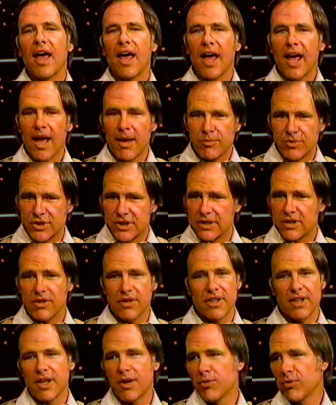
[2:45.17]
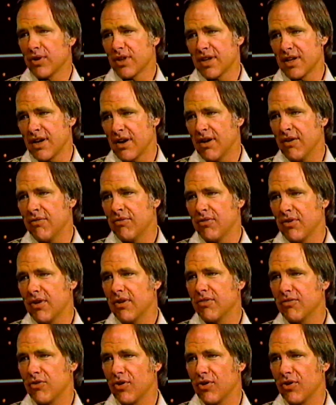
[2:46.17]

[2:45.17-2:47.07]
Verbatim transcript: Absolutely, they really are very.